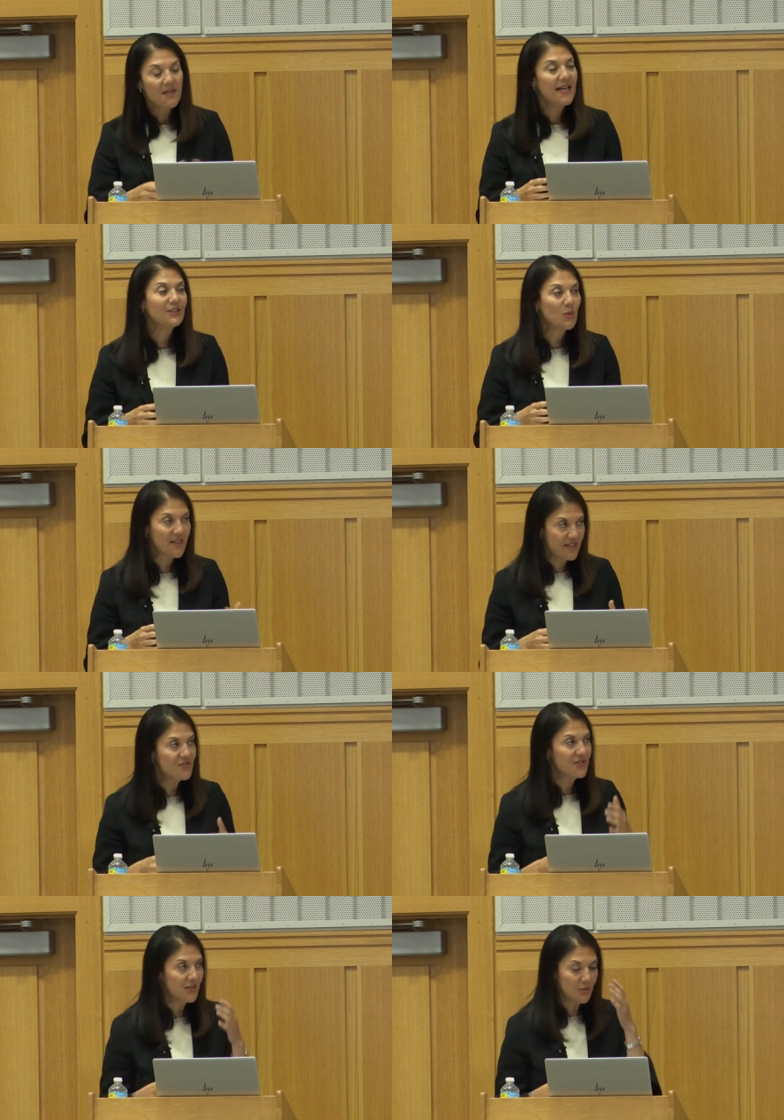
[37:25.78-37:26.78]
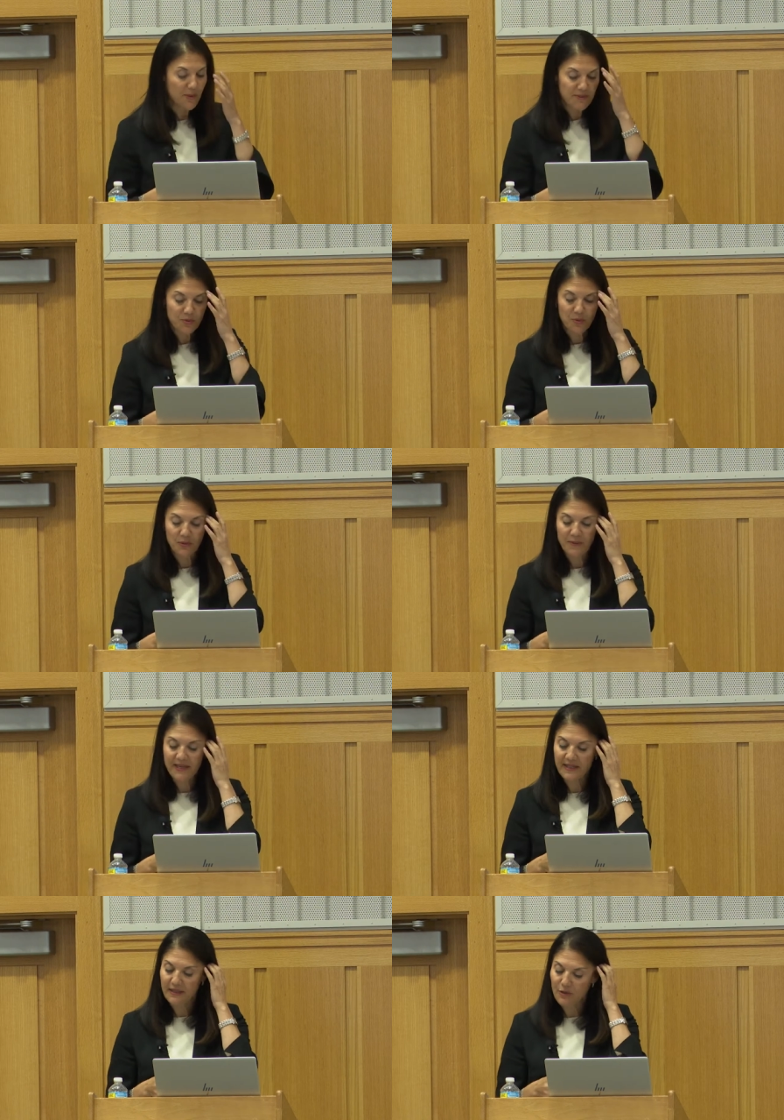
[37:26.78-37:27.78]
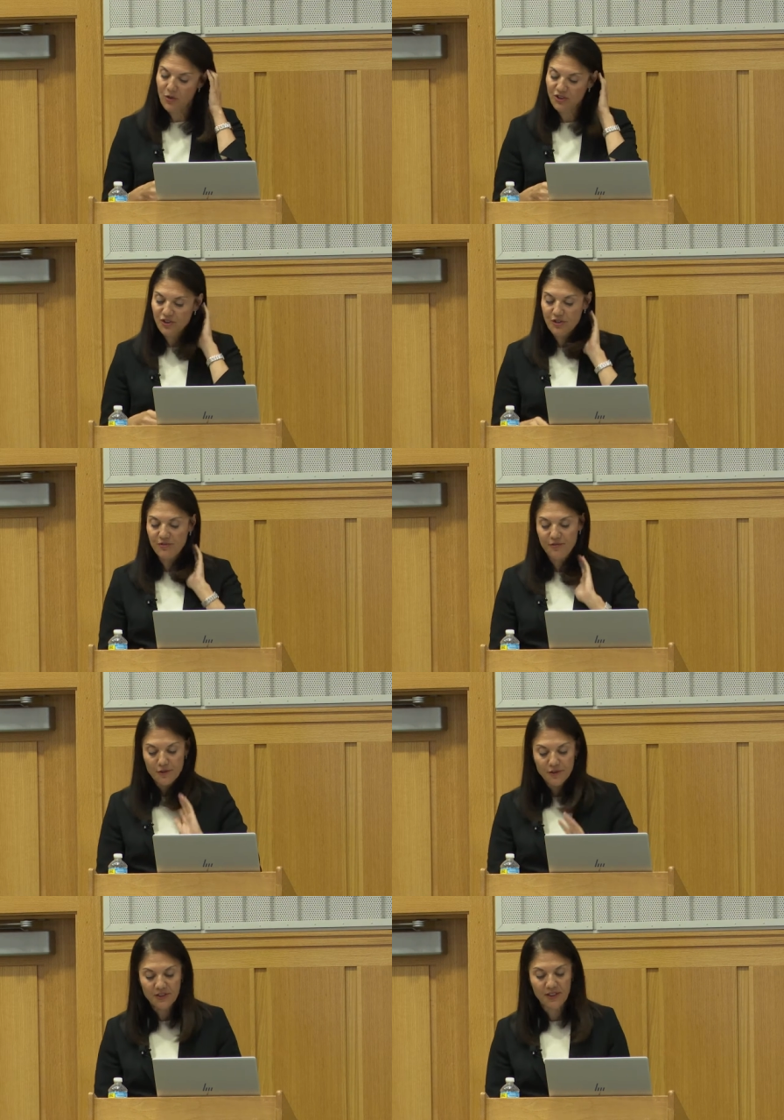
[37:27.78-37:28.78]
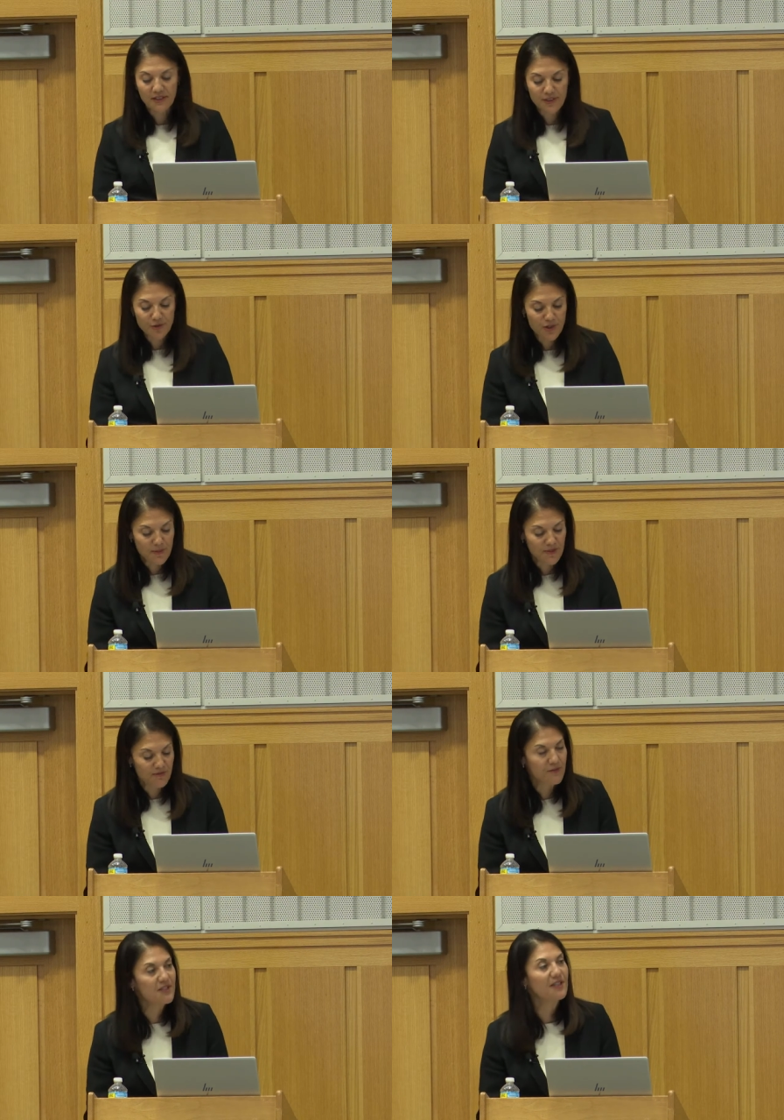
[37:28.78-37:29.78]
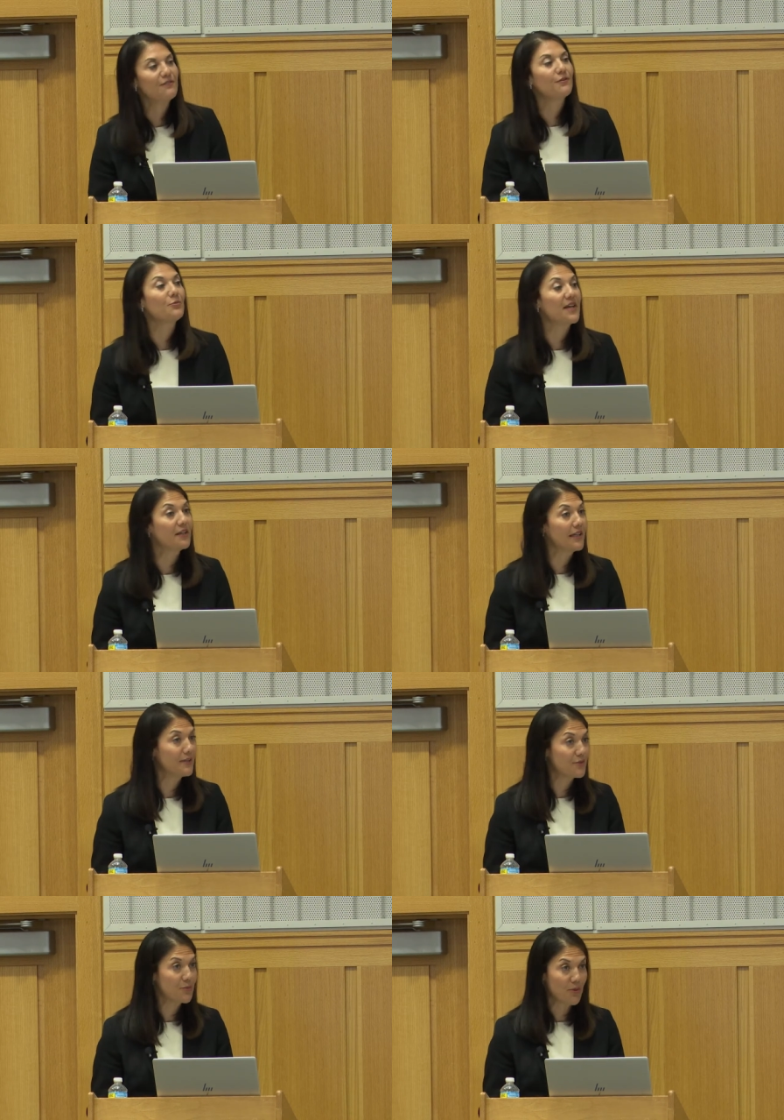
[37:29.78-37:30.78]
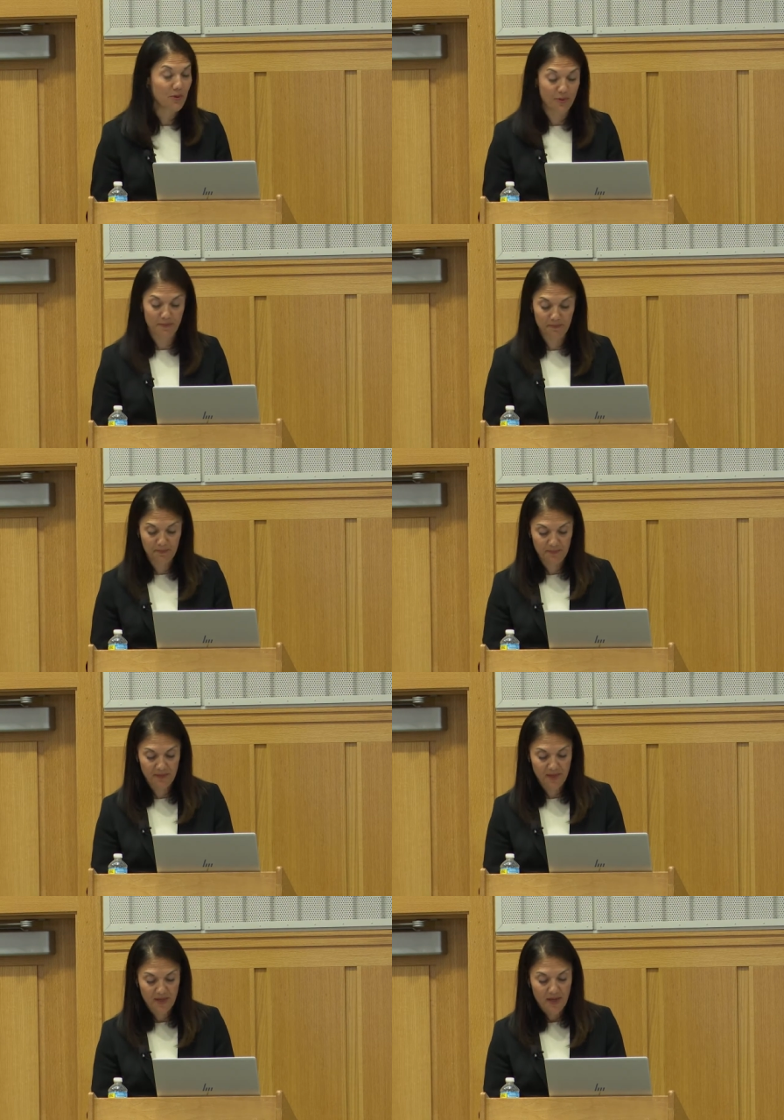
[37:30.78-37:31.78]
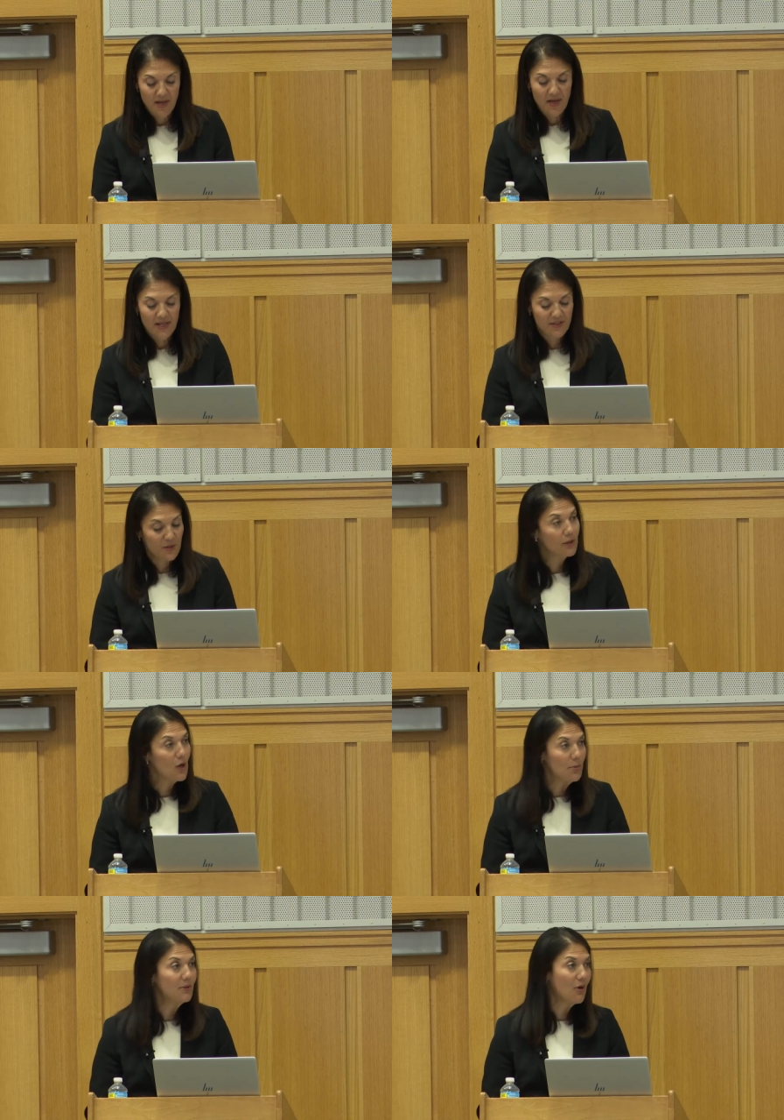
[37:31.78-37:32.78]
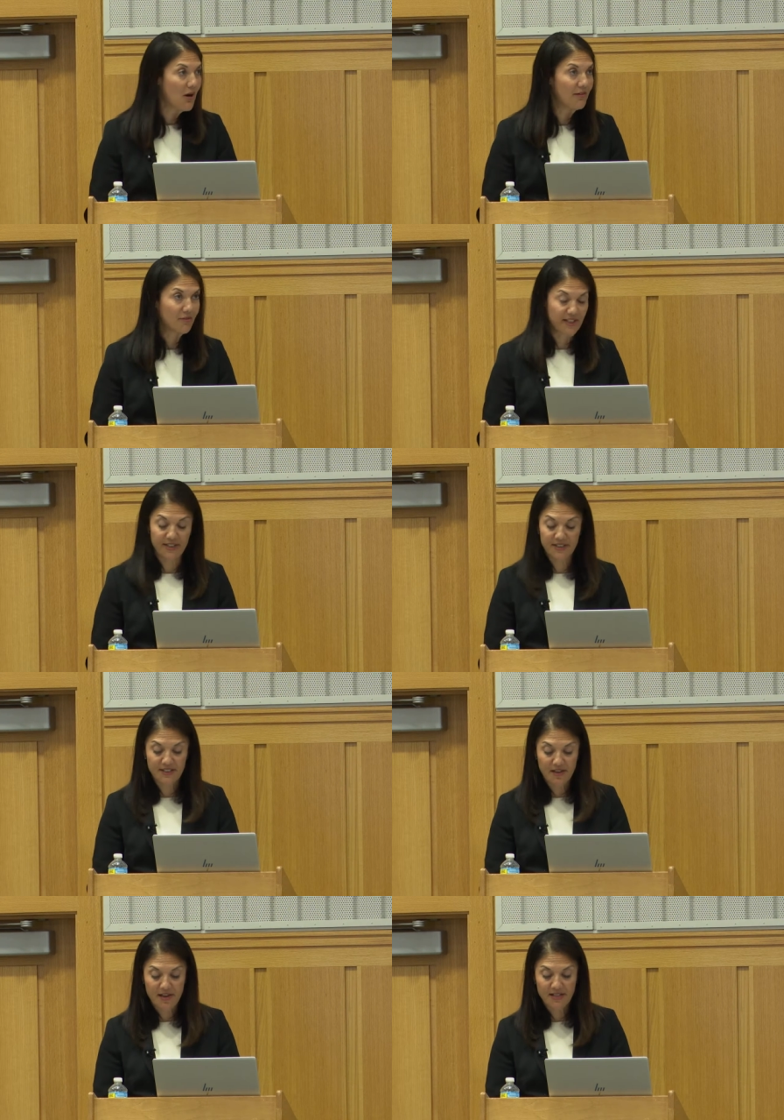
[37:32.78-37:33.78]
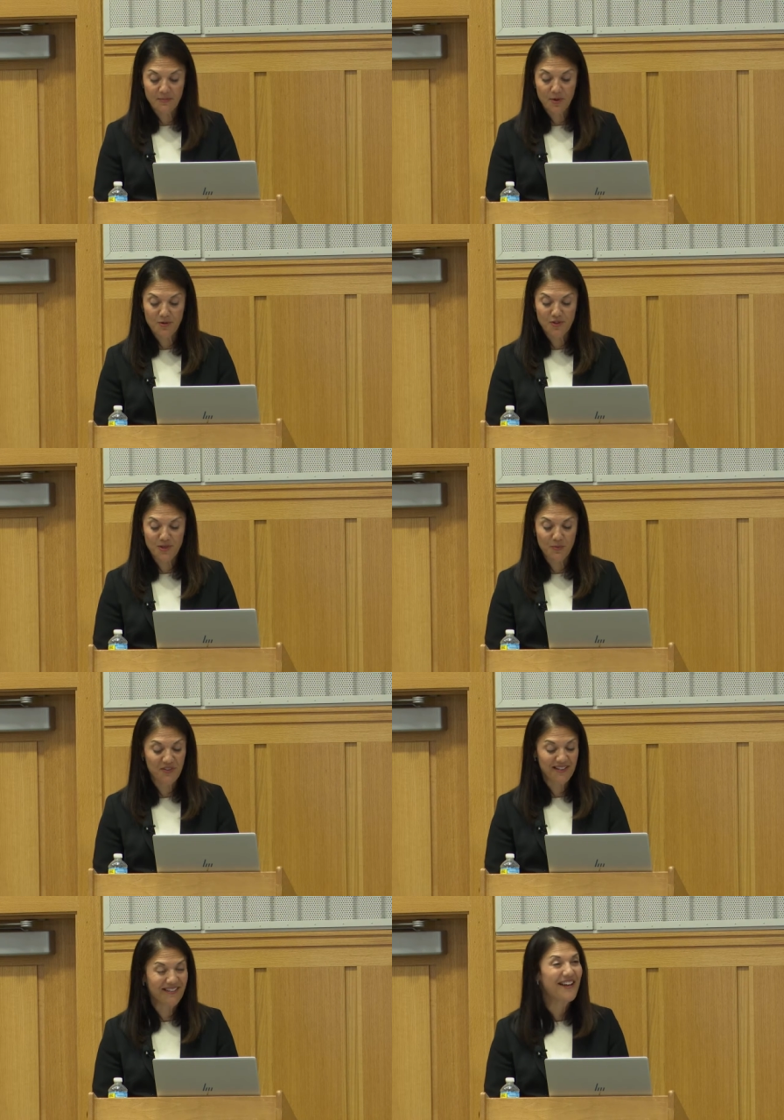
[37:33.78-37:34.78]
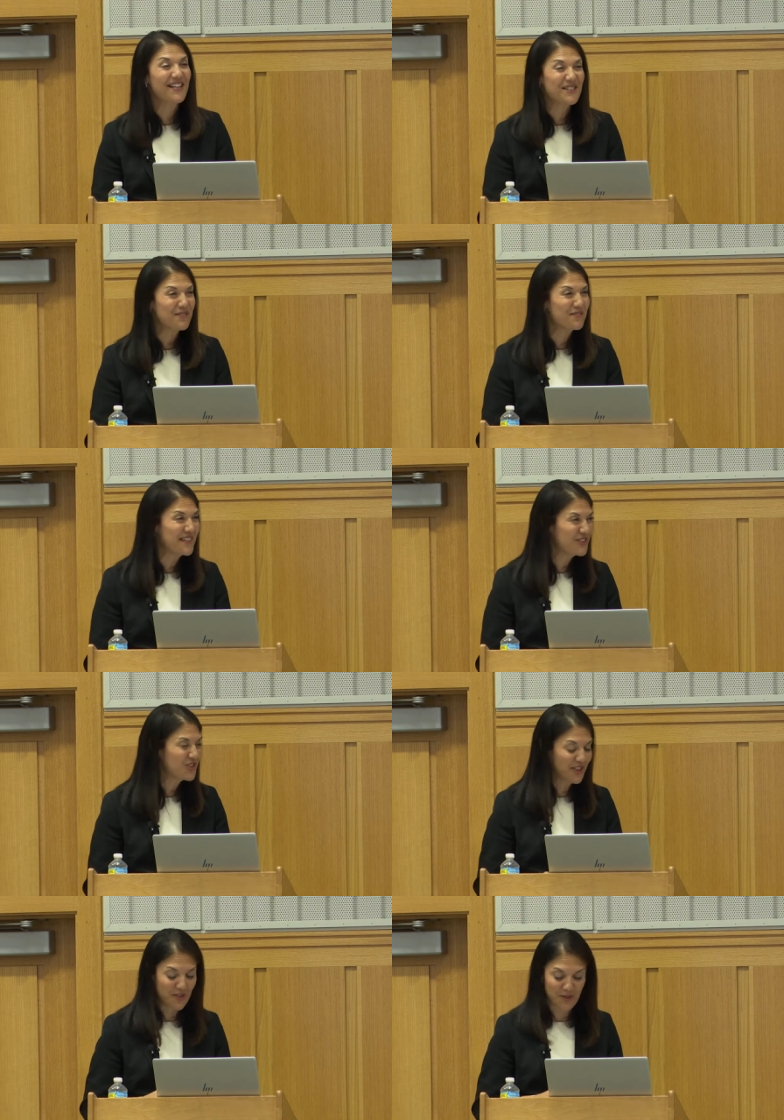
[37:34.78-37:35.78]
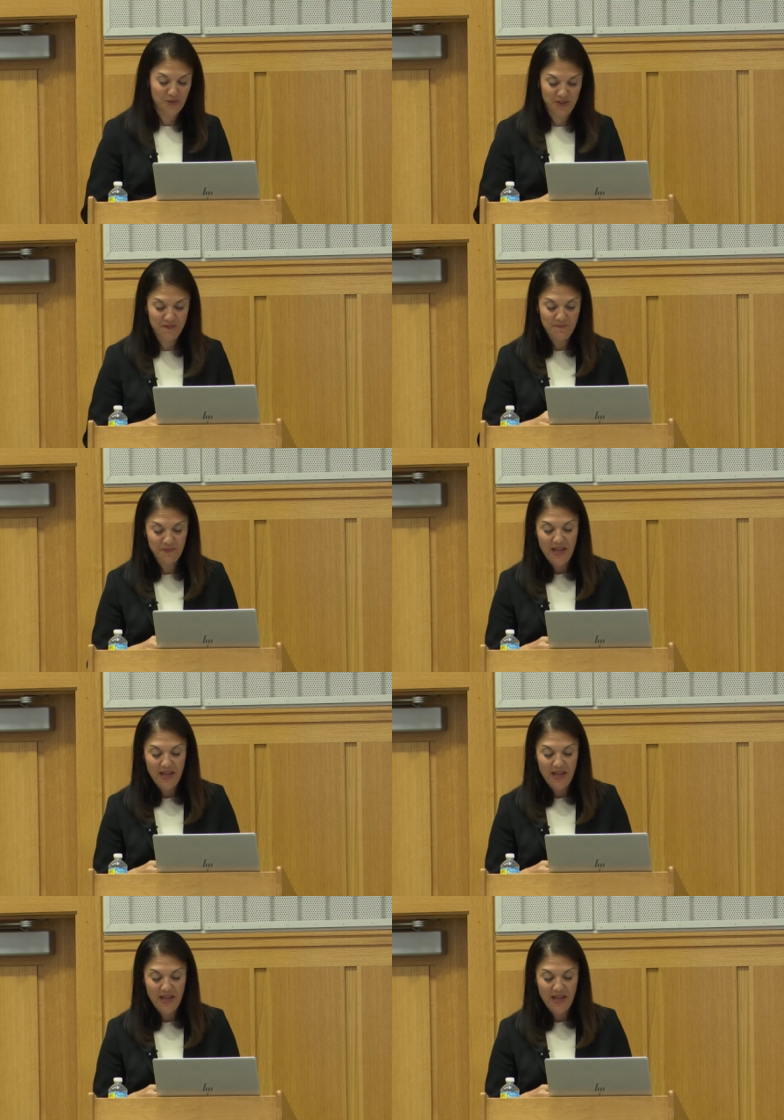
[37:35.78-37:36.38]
That's why this year, Women's World Banking launched our first Leadership and Diversity for Regulators program. It's a global offering designed in partnership with the Alliance for Financial Inclusion